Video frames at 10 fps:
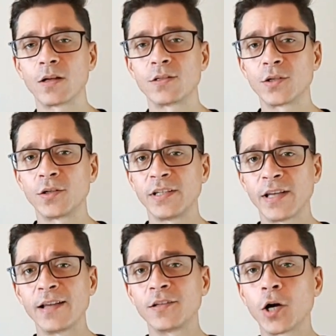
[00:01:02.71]
So the
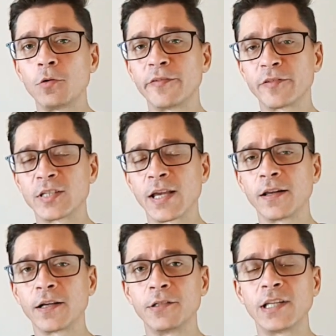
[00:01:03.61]
end goal of a
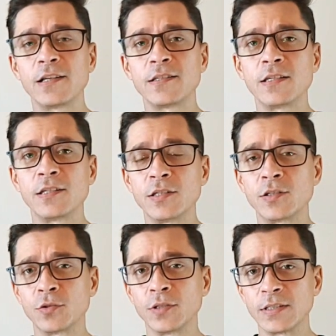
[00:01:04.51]
technical analysis is
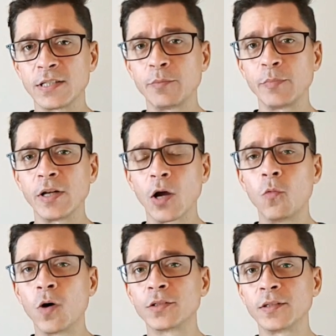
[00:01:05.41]
to determine
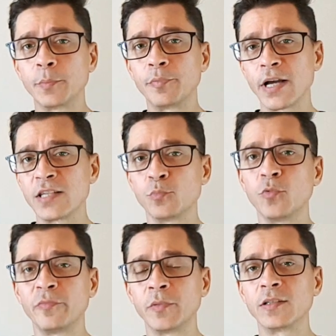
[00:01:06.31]
what the price
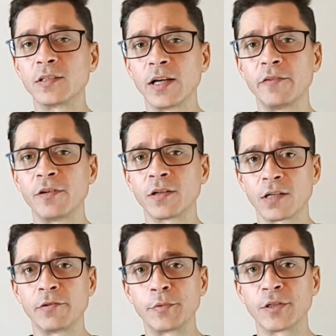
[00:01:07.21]
movement of a
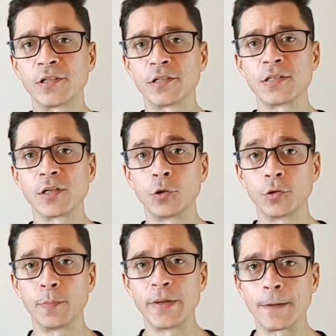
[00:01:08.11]
cryptocurrency
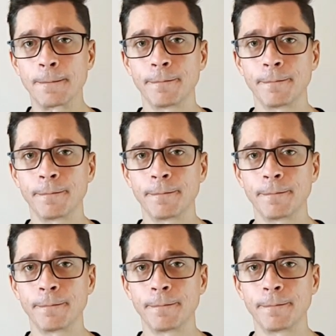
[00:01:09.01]
could be.